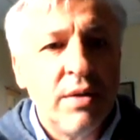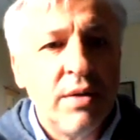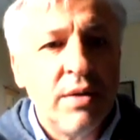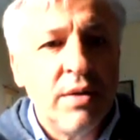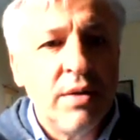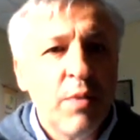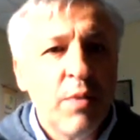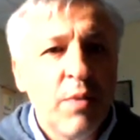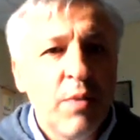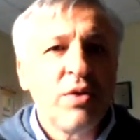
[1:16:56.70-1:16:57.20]

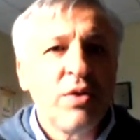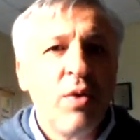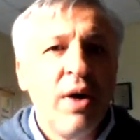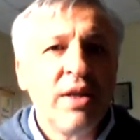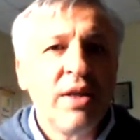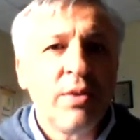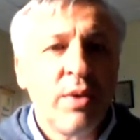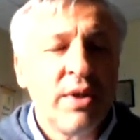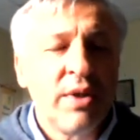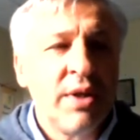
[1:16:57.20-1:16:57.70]
help us to
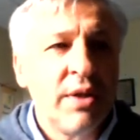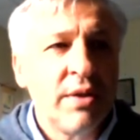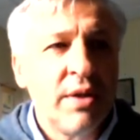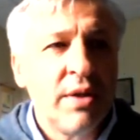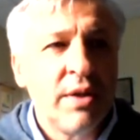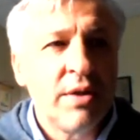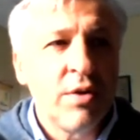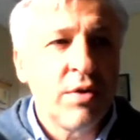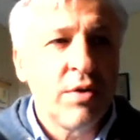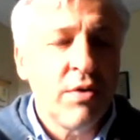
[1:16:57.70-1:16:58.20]
answer
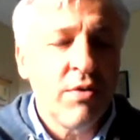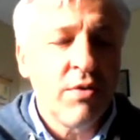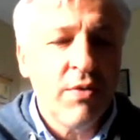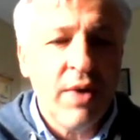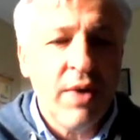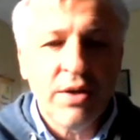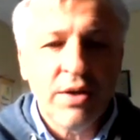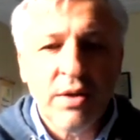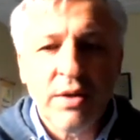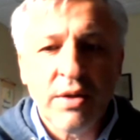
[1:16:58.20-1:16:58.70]
this sort of
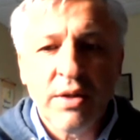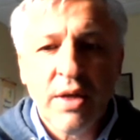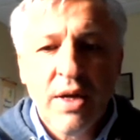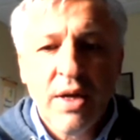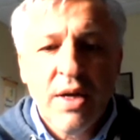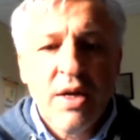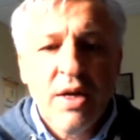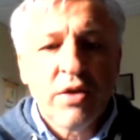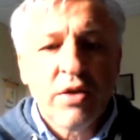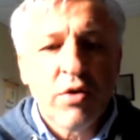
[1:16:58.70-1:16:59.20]
questions.
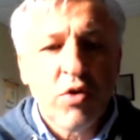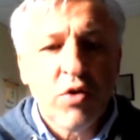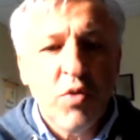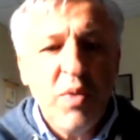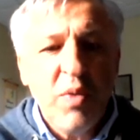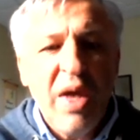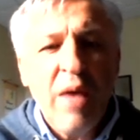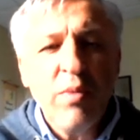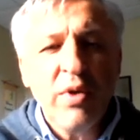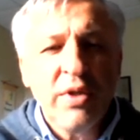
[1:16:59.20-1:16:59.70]
So to
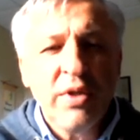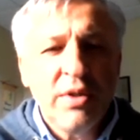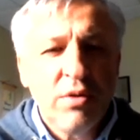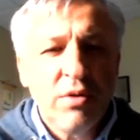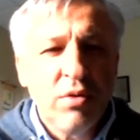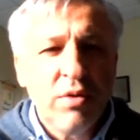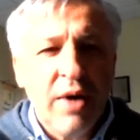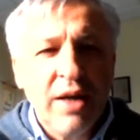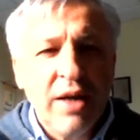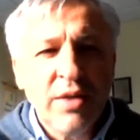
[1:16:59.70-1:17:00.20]
be able
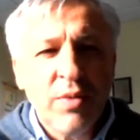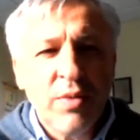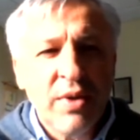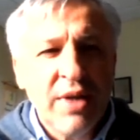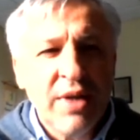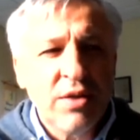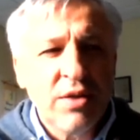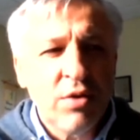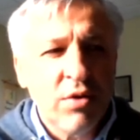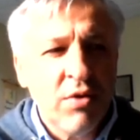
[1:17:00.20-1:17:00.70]
to answer
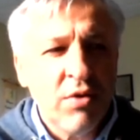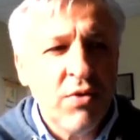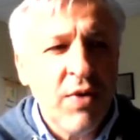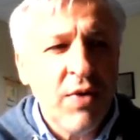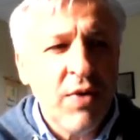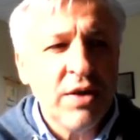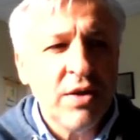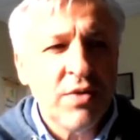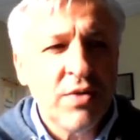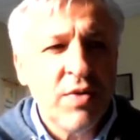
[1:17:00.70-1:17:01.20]
that sort of
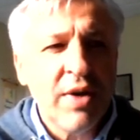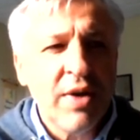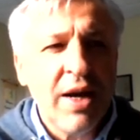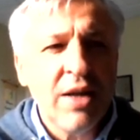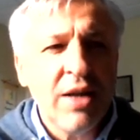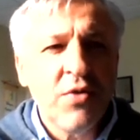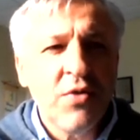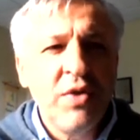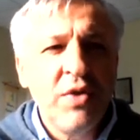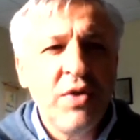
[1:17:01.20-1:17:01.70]
questions, we
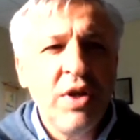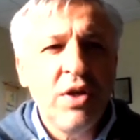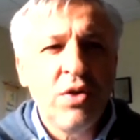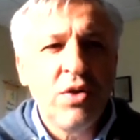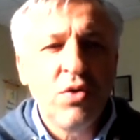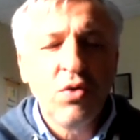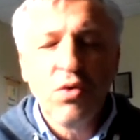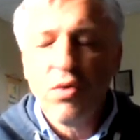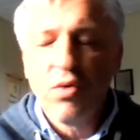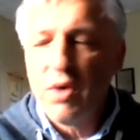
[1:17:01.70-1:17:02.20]
kind of need
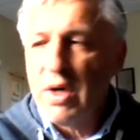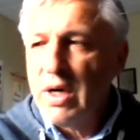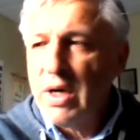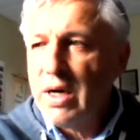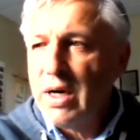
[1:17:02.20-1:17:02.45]
to